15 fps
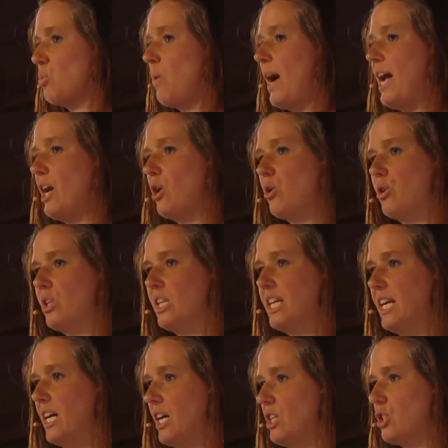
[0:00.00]
way
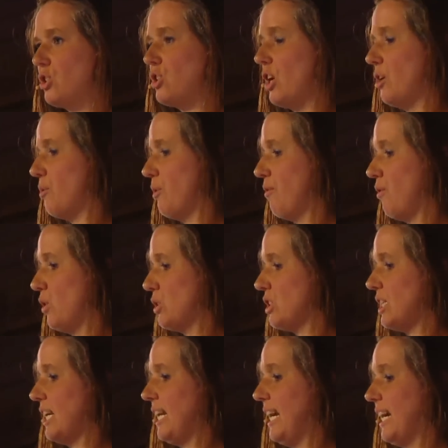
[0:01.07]
earlier and start
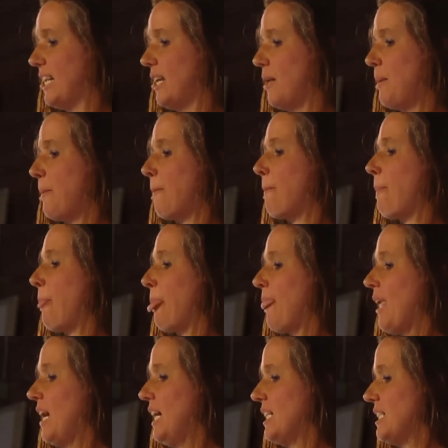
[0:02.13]
reversing it.
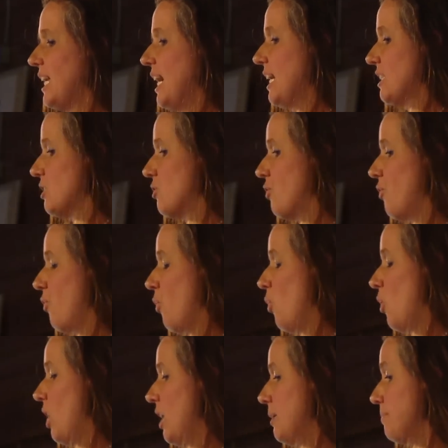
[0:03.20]
It tests
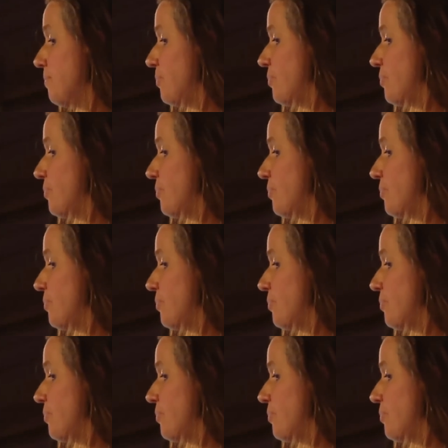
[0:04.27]
for,